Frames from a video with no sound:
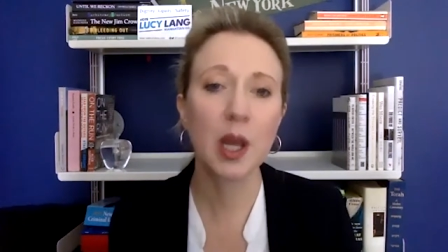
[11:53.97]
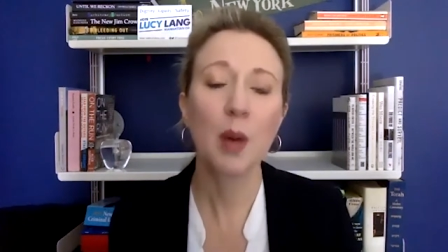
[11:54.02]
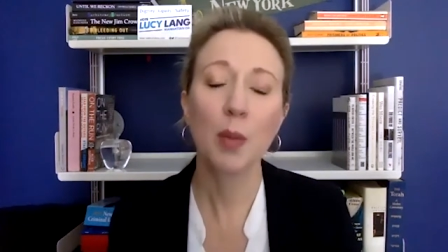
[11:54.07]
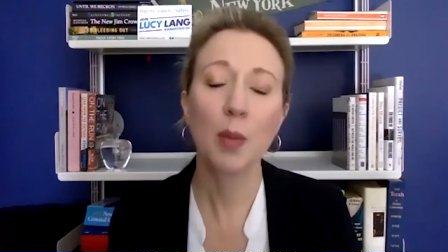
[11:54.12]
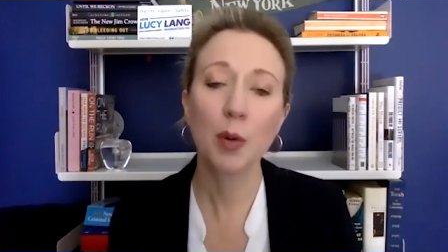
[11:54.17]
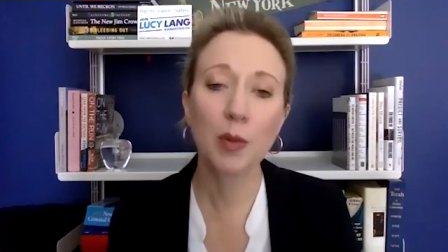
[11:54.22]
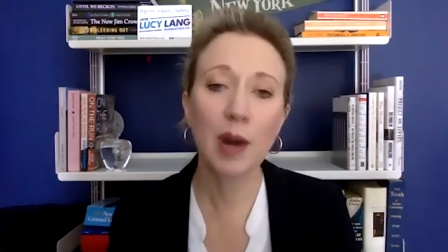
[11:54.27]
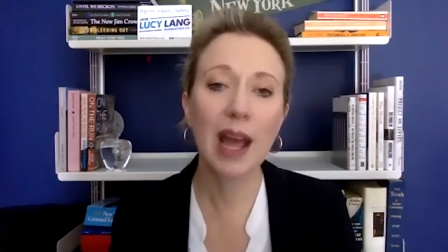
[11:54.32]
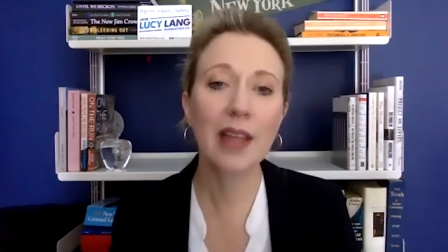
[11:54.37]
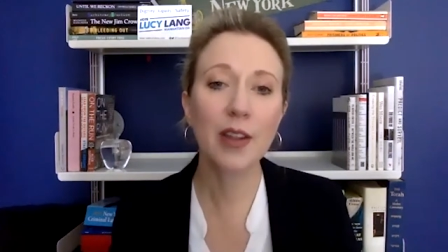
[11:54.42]
but
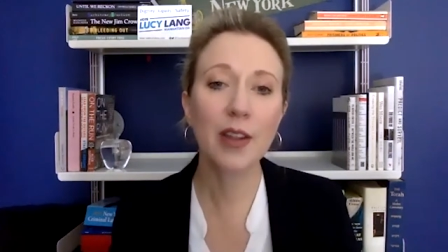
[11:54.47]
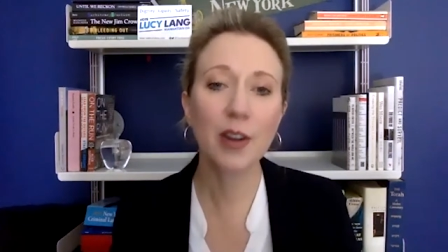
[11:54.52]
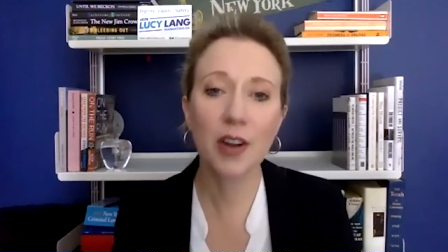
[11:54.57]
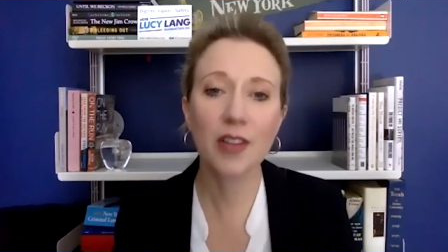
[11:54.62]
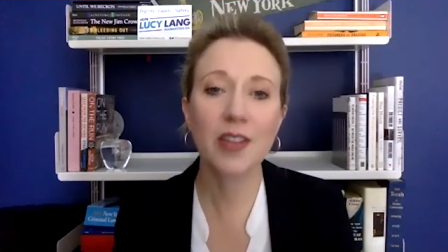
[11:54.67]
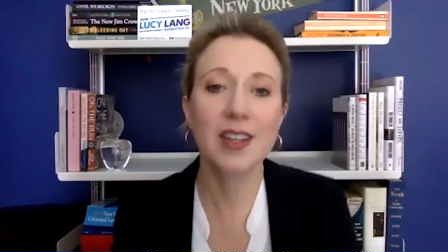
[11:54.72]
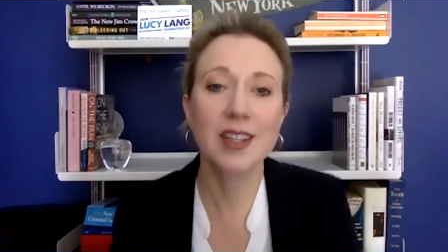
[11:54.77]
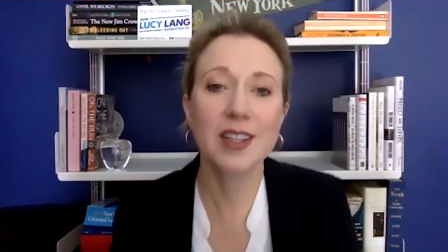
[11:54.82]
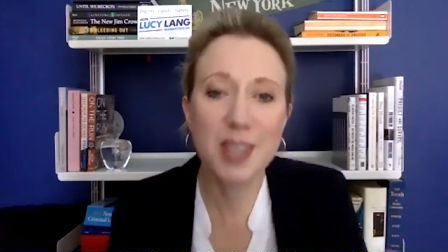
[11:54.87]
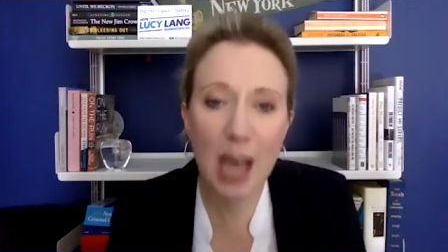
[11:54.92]
rather on
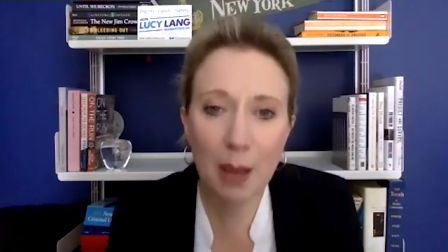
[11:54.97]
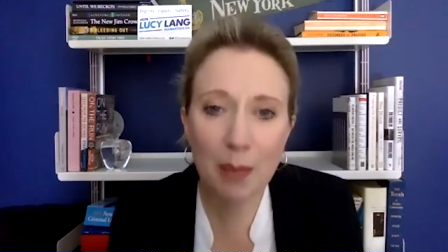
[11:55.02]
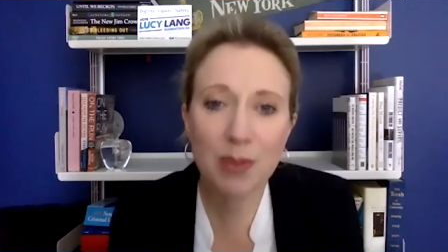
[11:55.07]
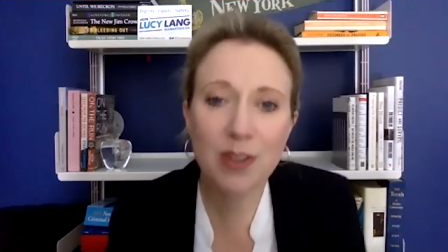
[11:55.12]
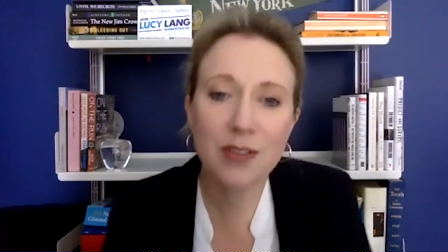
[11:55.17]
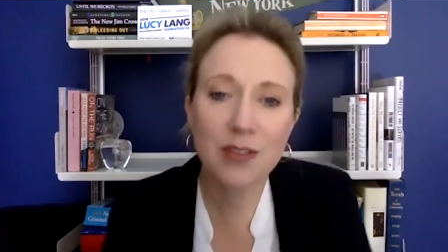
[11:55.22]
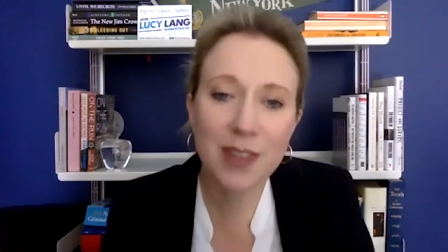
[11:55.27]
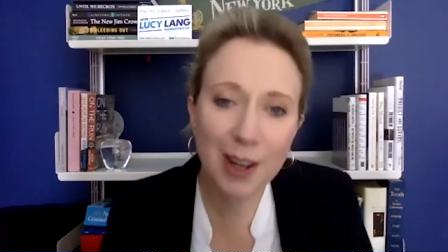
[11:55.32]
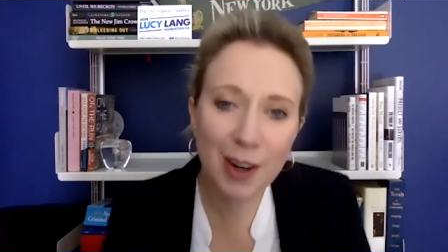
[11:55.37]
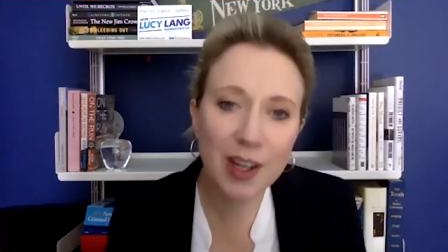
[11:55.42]
the depth
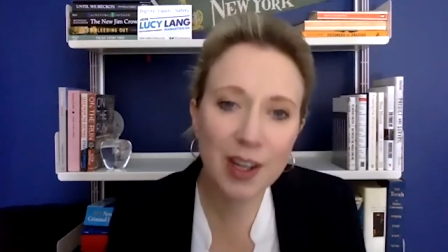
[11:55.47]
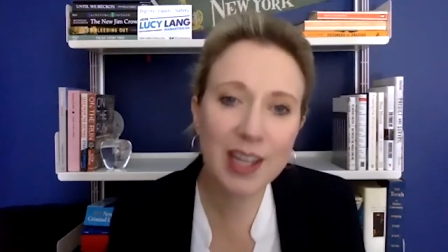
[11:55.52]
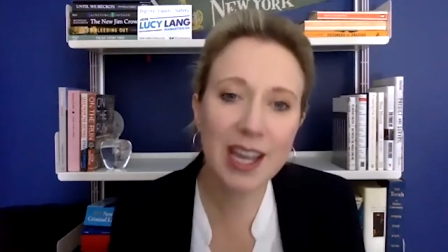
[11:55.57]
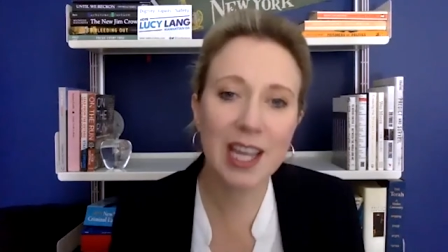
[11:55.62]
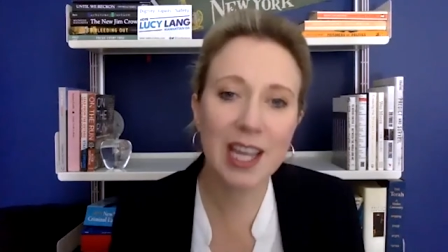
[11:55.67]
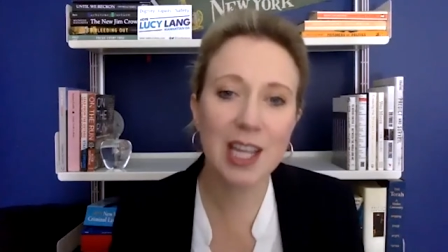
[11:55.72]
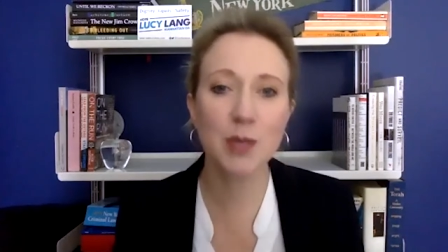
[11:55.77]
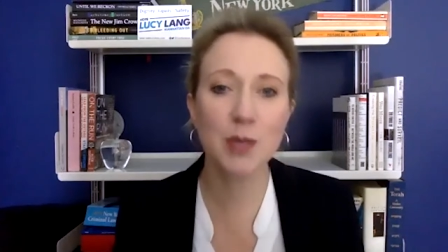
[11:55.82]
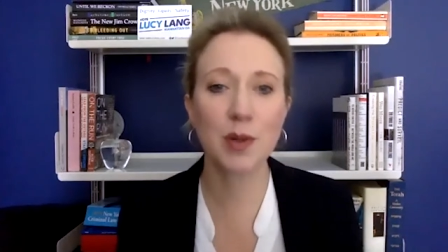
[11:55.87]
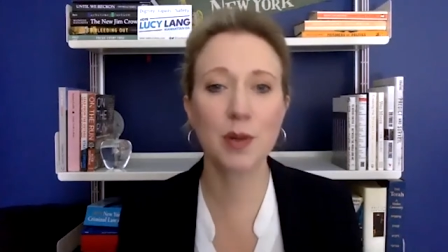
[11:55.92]
of their
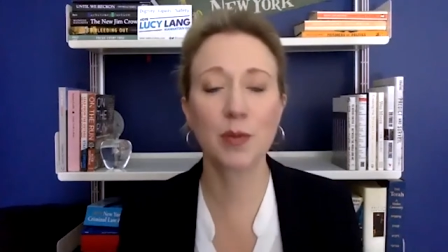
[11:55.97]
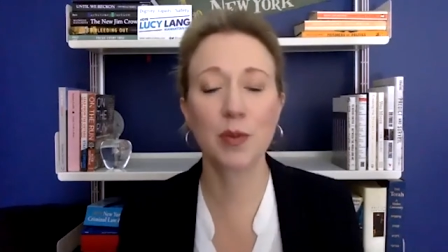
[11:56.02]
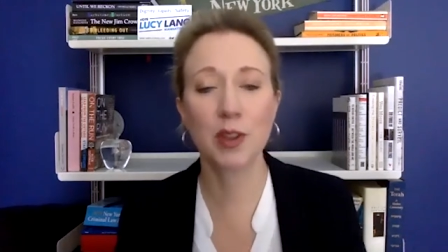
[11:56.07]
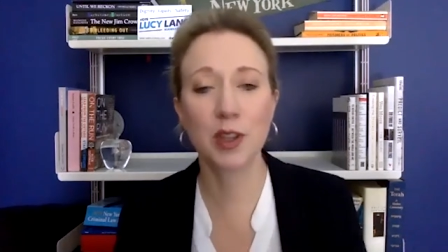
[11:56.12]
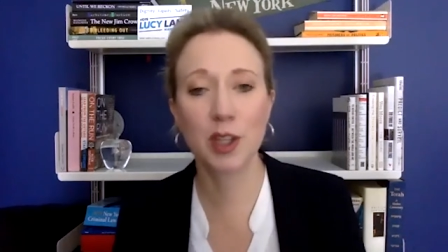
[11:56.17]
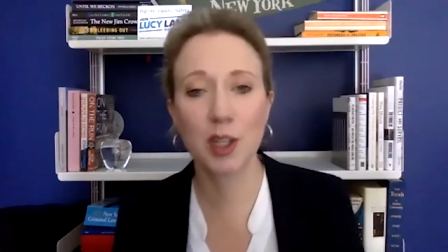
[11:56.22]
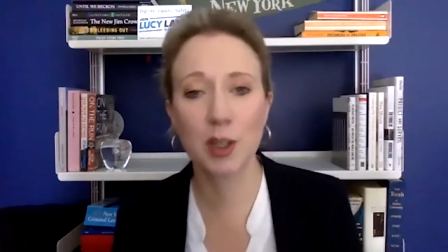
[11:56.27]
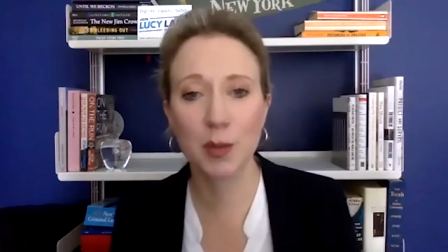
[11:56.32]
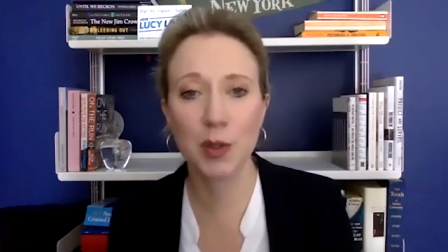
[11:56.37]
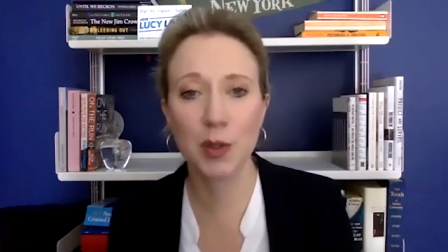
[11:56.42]
engagement with
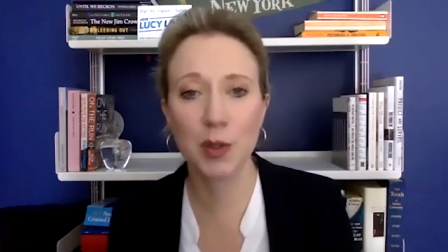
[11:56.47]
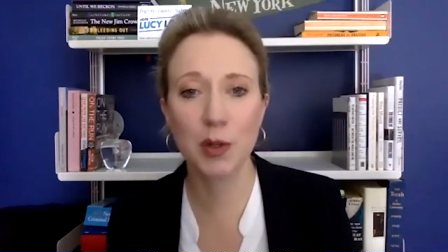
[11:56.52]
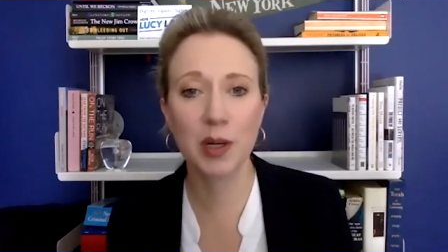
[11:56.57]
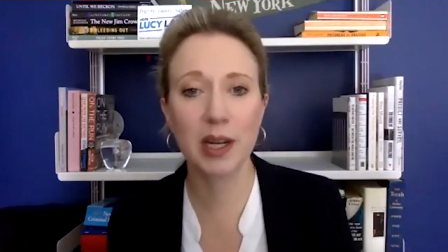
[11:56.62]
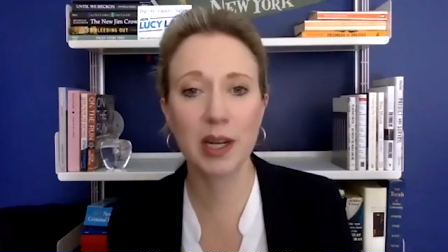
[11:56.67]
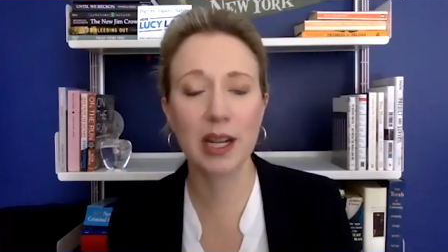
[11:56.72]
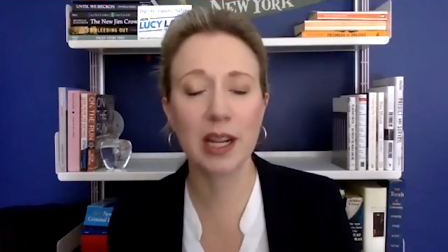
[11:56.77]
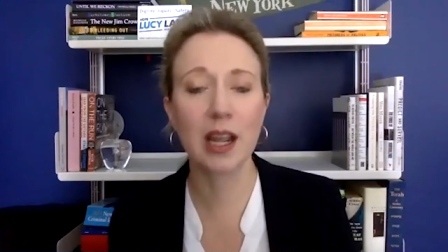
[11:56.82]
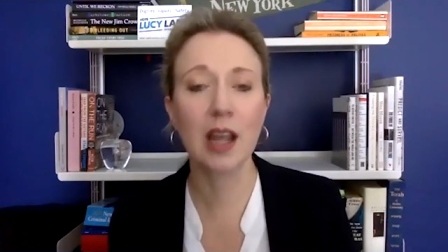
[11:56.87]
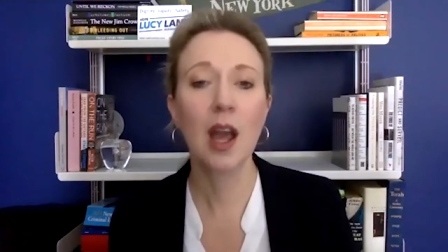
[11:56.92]
the
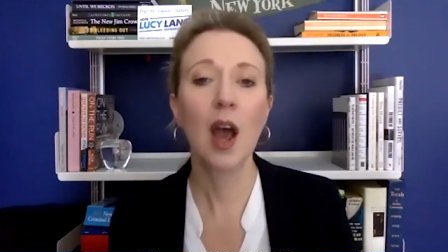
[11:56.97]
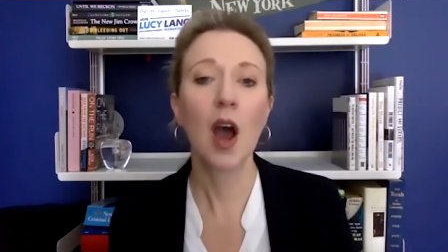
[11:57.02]
community,